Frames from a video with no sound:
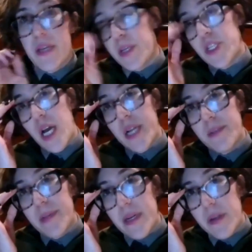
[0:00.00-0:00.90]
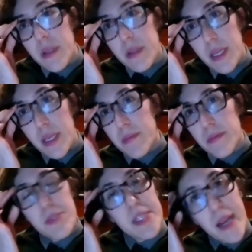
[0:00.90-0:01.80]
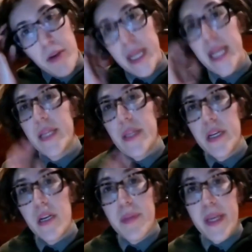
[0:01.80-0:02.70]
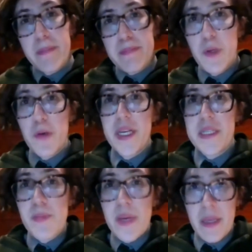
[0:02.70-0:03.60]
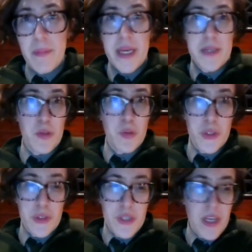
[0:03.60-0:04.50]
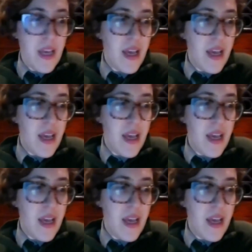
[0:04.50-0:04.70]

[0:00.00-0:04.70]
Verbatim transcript: and we talked about him segregating the army or expelling black soldiers.